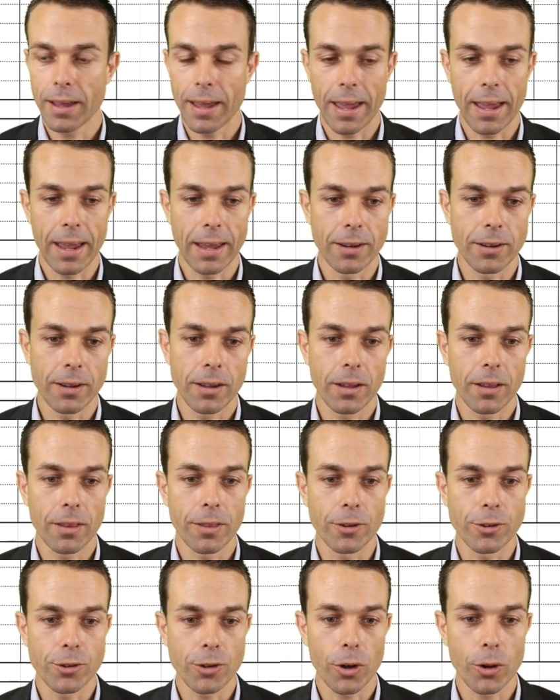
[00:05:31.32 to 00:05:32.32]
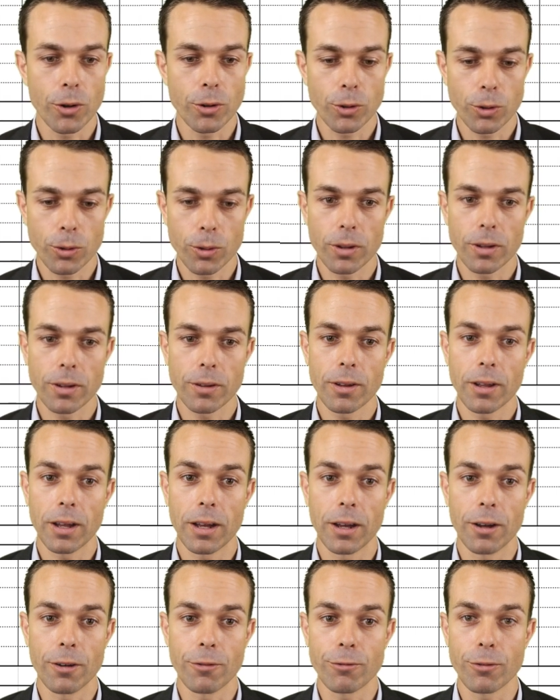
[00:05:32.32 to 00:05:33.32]
and the total
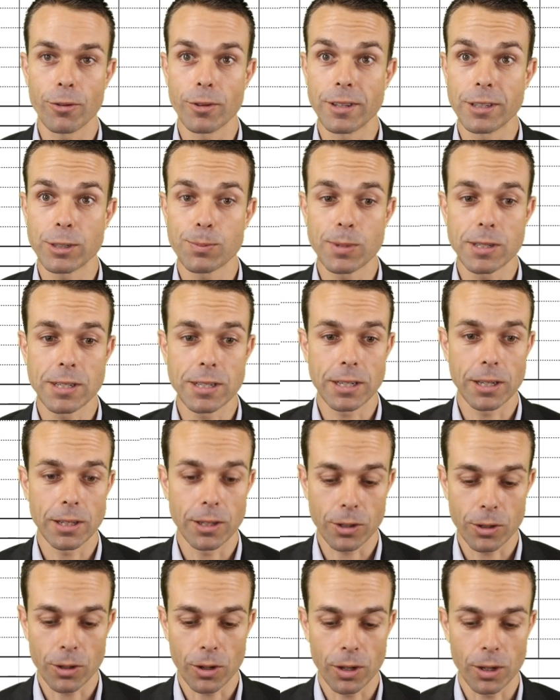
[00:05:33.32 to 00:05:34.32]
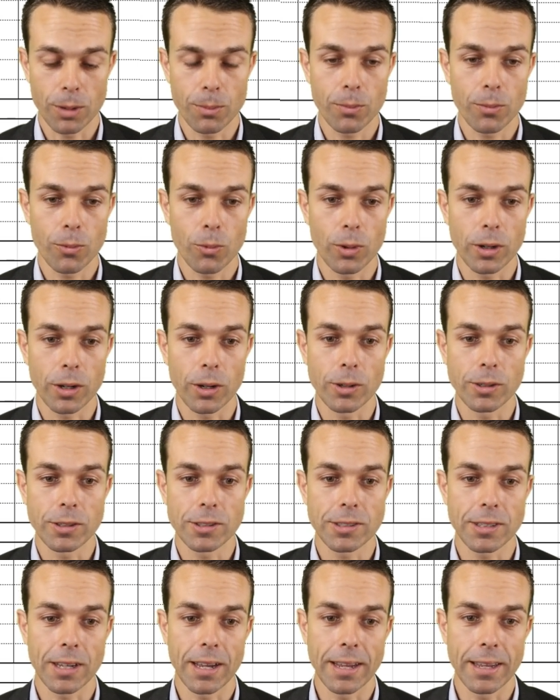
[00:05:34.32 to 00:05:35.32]
for this particular column, we're going to
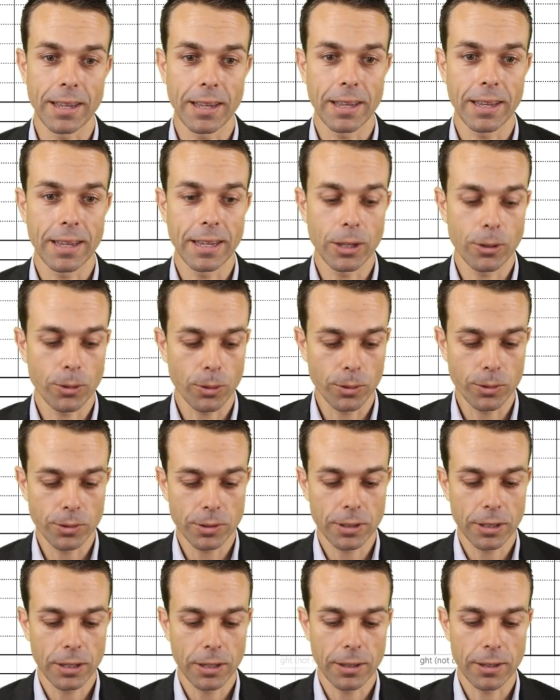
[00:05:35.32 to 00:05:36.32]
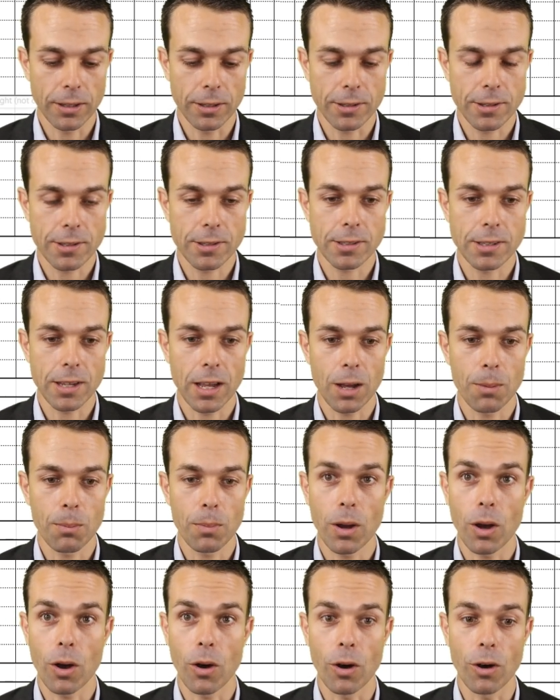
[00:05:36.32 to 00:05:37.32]
say equals the sum
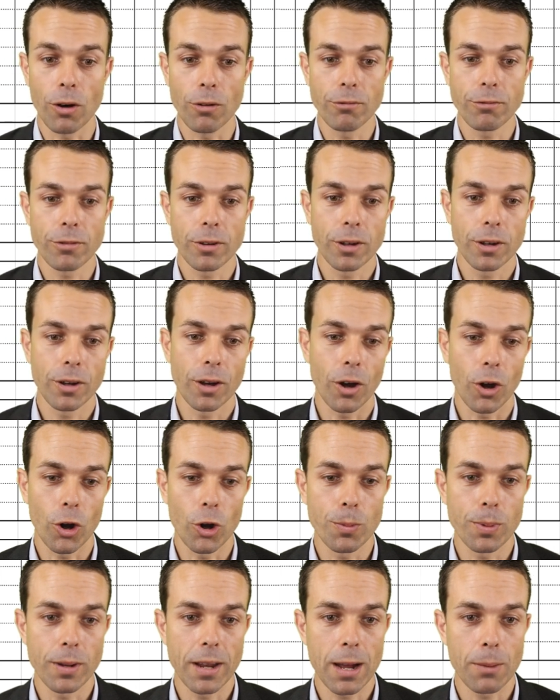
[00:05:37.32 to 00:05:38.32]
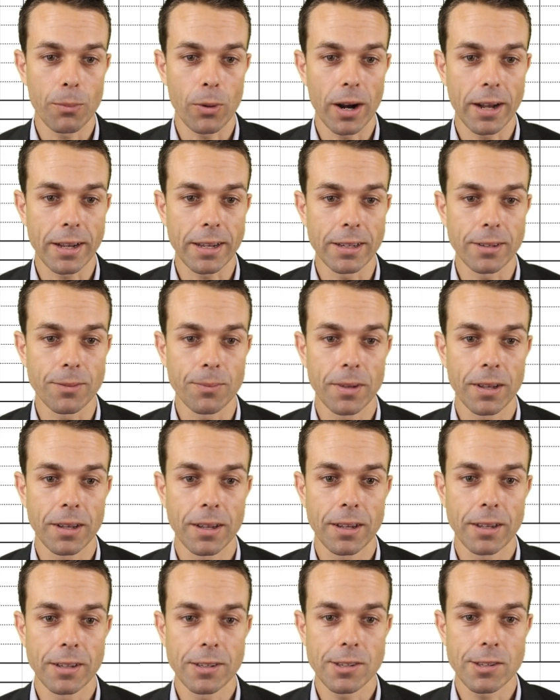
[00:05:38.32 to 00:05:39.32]
of, open our bracket,
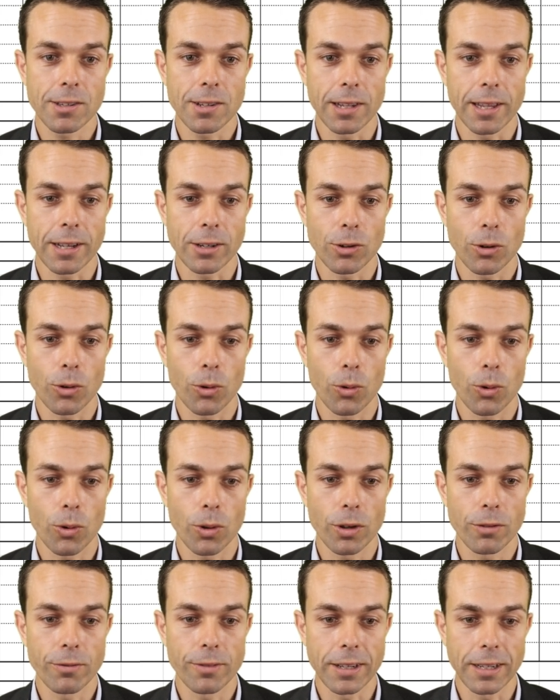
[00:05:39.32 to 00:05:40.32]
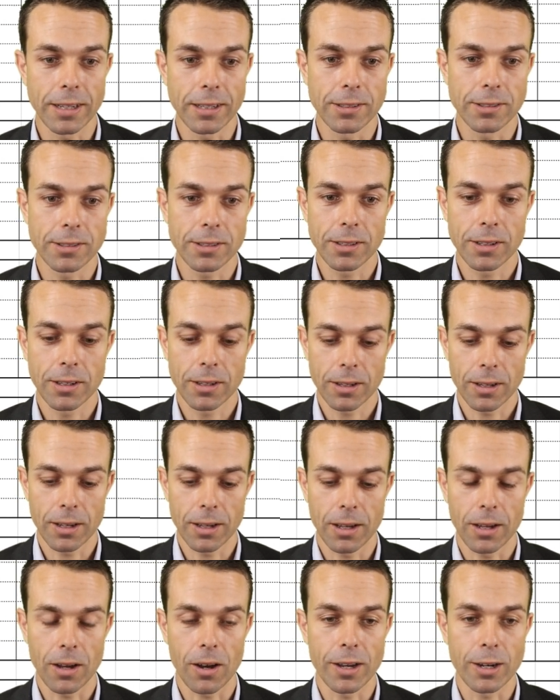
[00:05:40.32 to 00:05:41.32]
select all of these
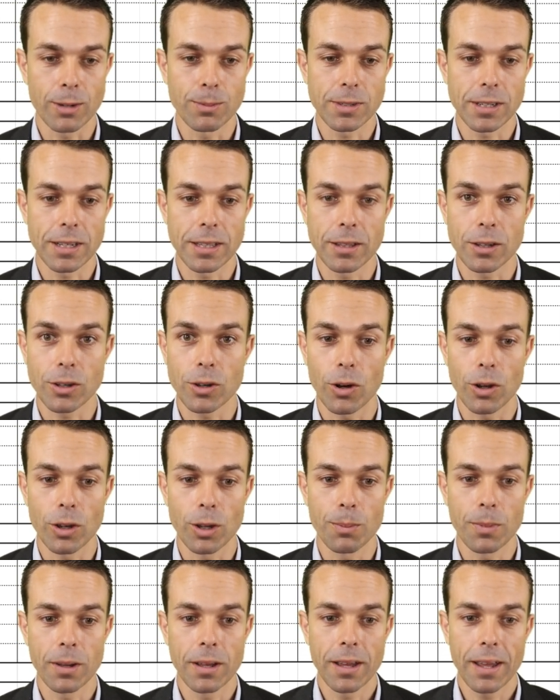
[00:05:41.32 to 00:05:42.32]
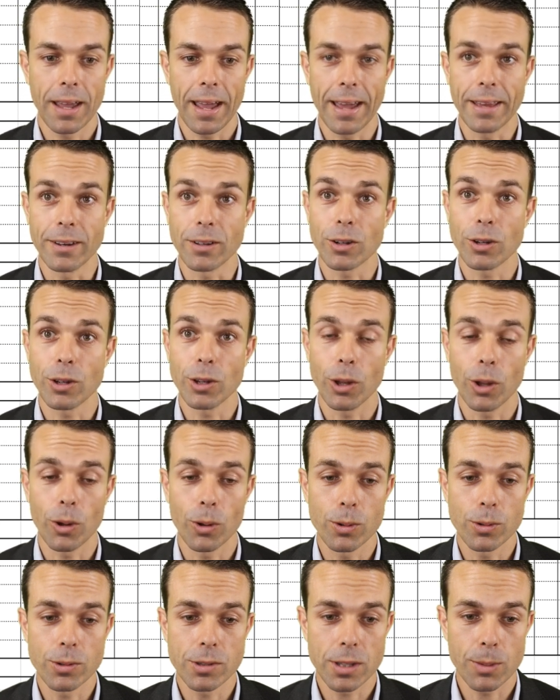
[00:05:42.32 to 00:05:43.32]
items in the column and
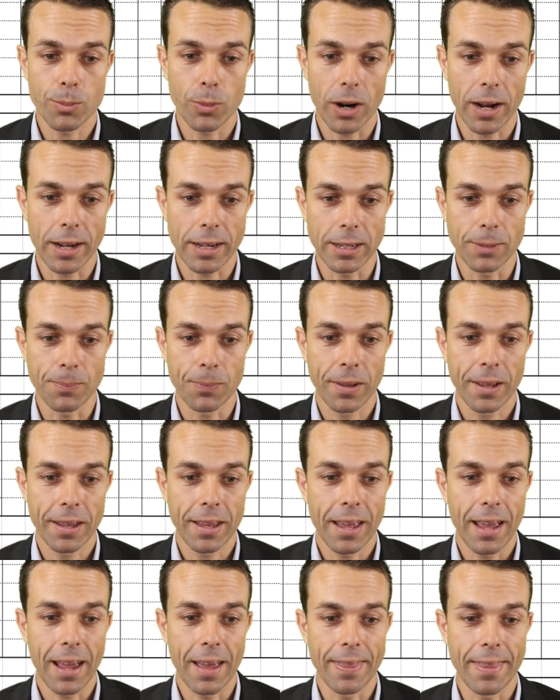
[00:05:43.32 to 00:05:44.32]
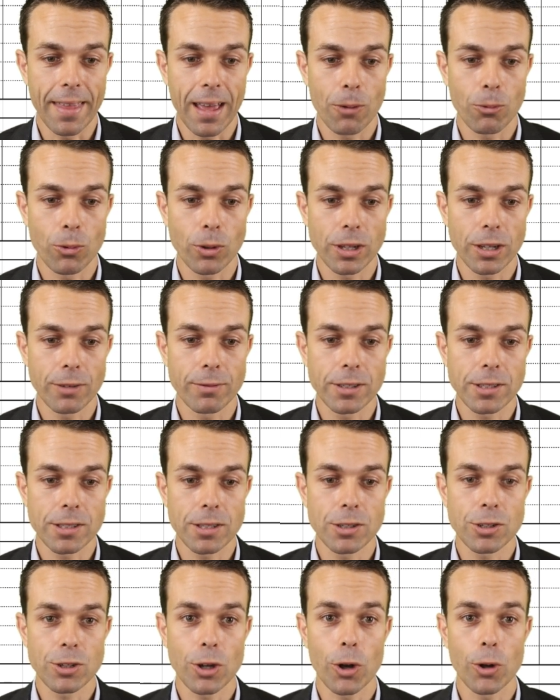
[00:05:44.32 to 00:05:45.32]
close the bracket, and that will give us
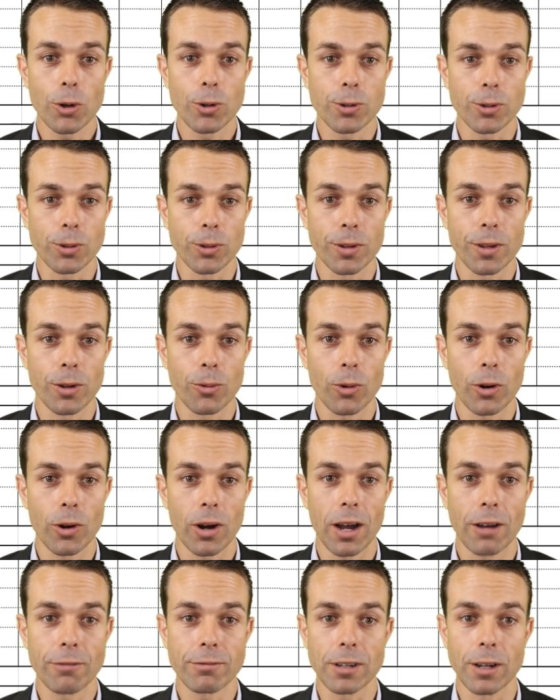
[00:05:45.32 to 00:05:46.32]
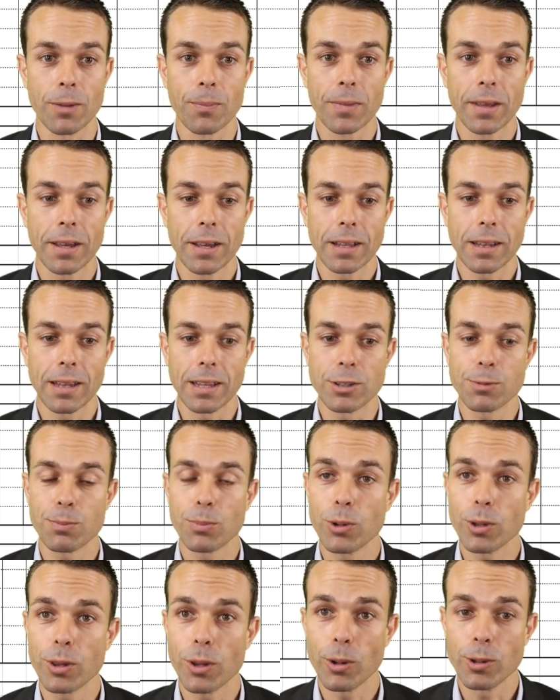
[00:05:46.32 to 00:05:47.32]
the total that we're after. Let's
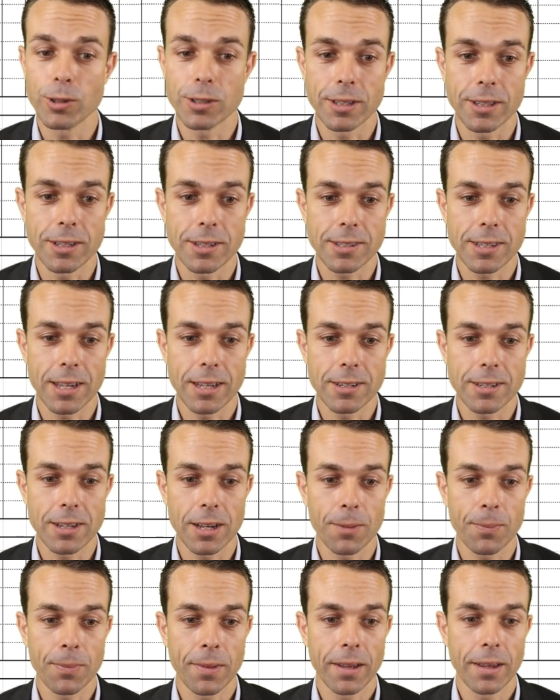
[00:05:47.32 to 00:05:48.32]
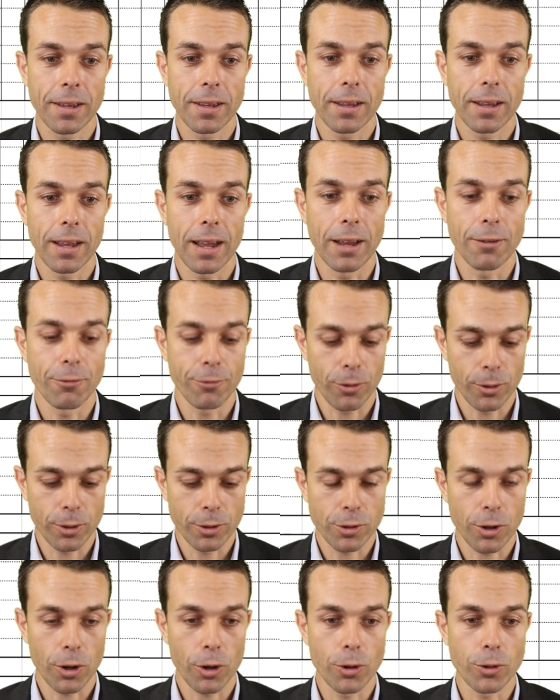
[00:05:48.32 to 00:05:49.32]
put those in the center, and for the
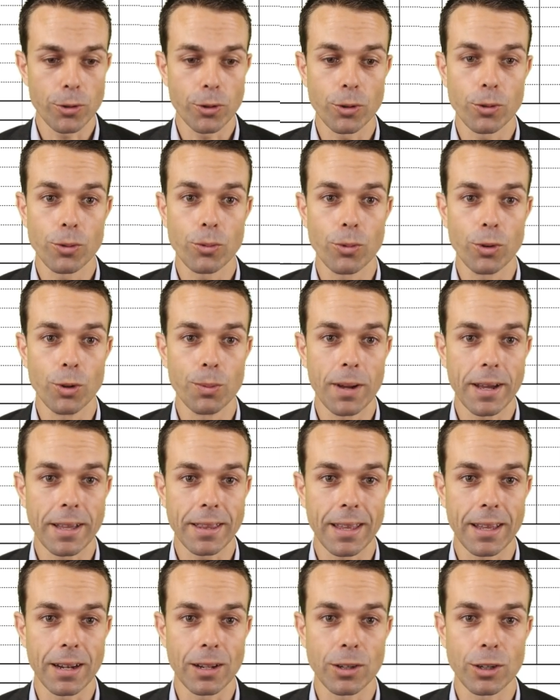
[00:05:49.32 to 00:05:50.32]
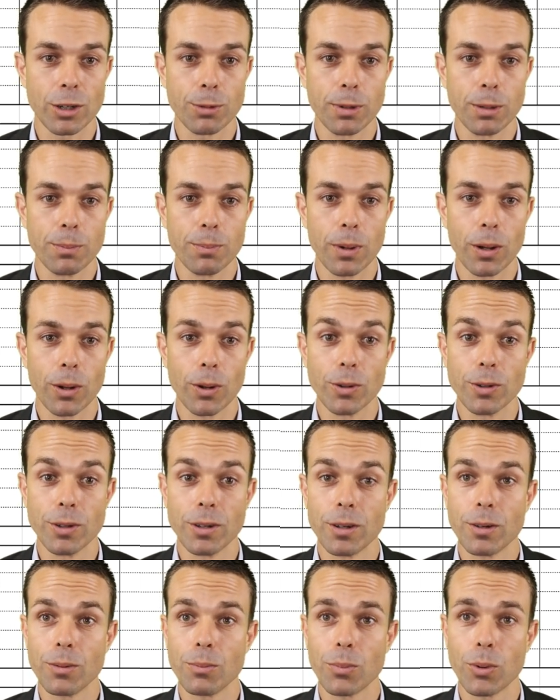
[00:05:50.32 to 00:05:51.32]
total we'll make that a little bit bold,
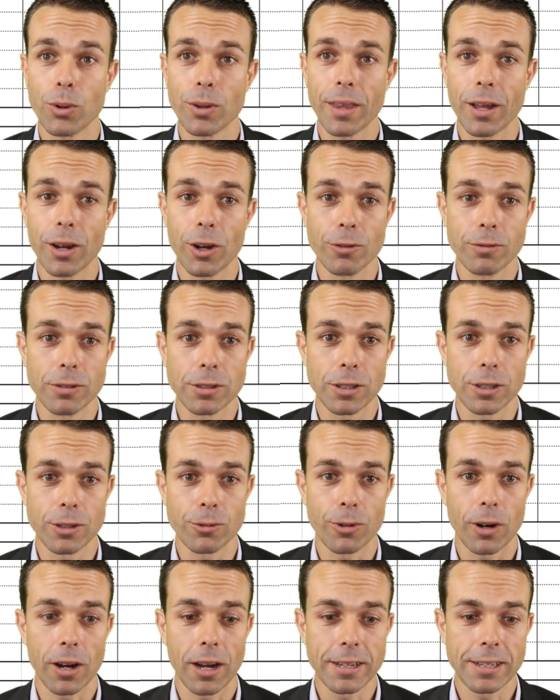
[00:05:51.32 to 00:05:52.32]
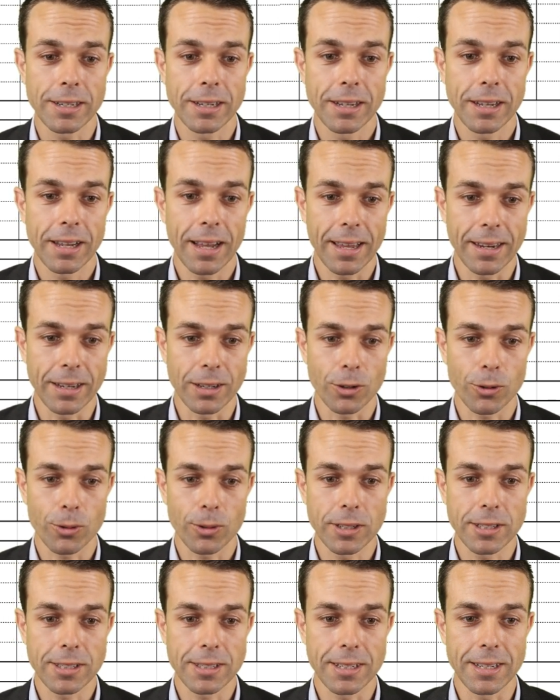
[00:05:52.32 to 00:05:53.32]
put that over to the right and
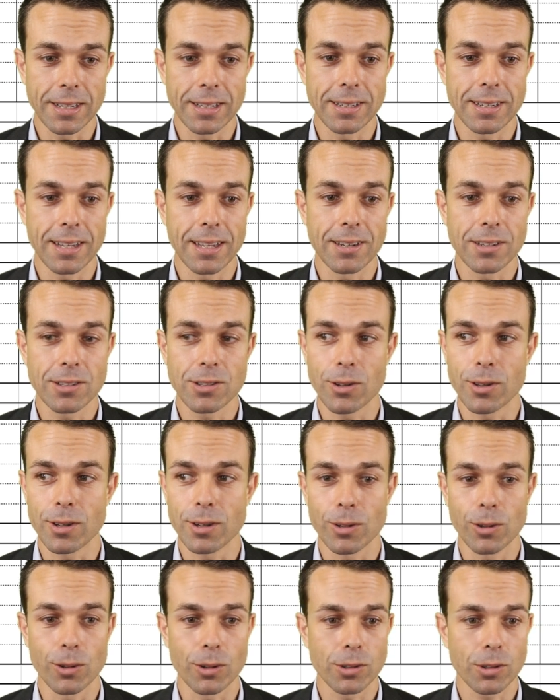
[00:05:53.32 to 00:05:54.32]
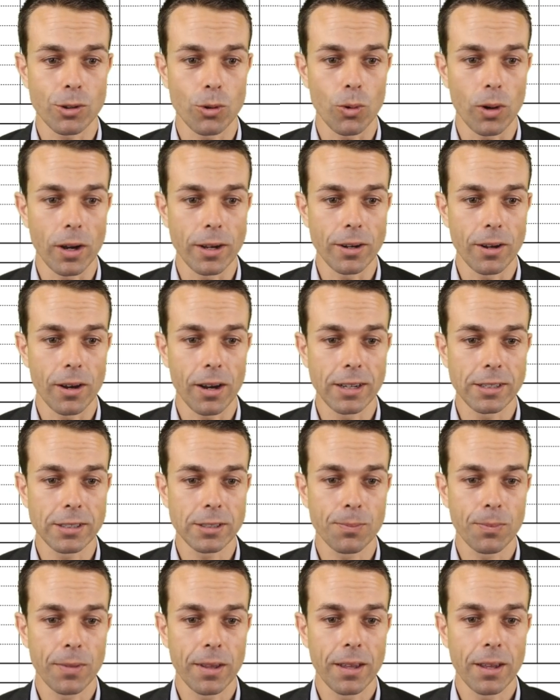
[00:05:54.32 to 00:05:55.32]
increase the indent so that it looks quite
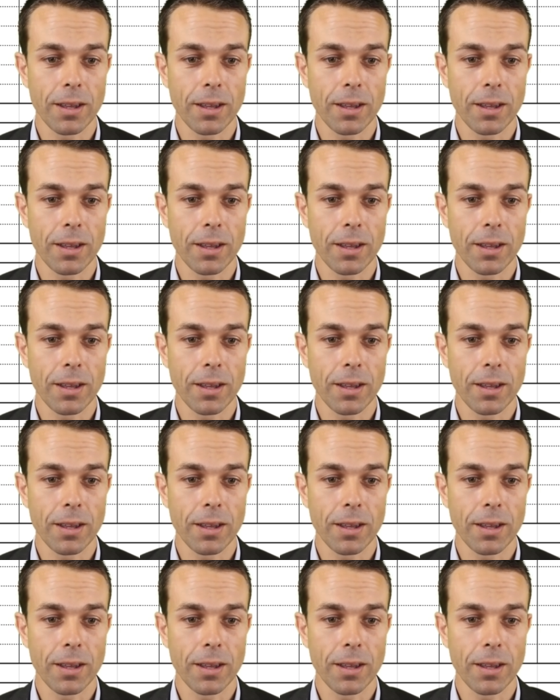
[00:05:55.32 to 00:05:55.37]
nice.